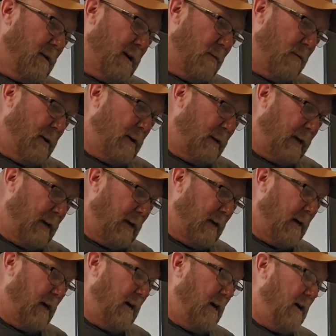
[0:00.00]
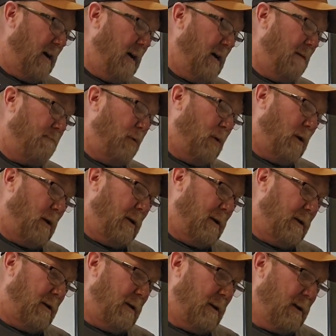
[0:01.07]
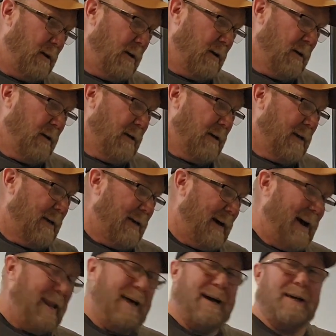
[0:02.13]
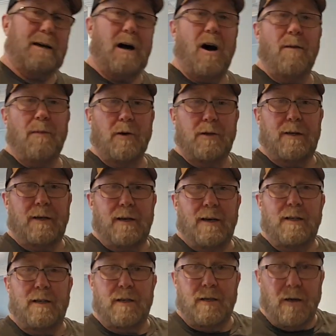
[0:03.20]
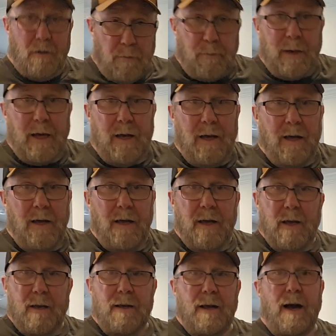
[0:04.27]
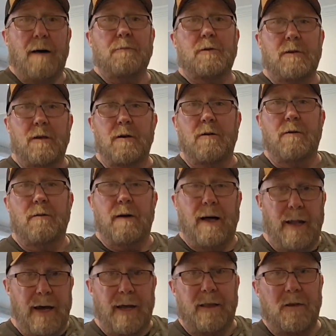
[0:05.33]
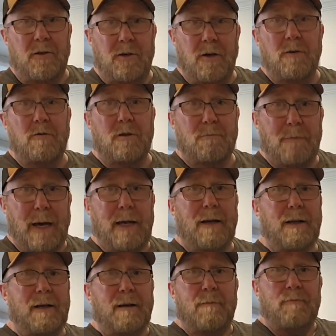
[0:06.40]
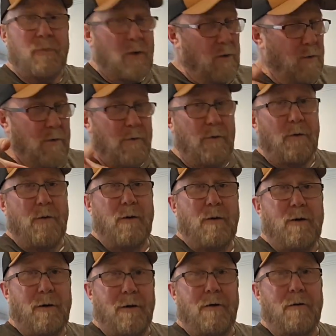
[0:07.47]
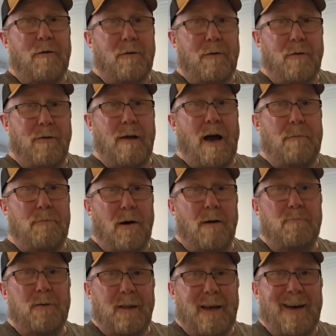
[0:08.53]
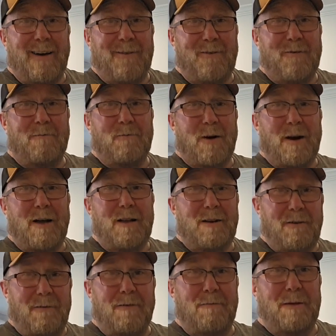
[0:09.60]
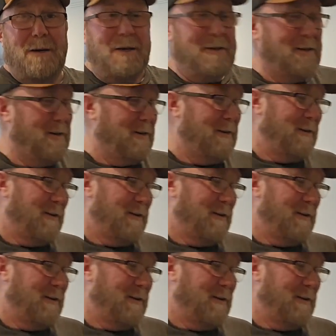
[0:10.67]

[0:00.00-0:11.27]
That way it'll get a good boiling. I like almost a good soupy type stew. I like the juice mainly to sop up with that cornbread, you know what I mean?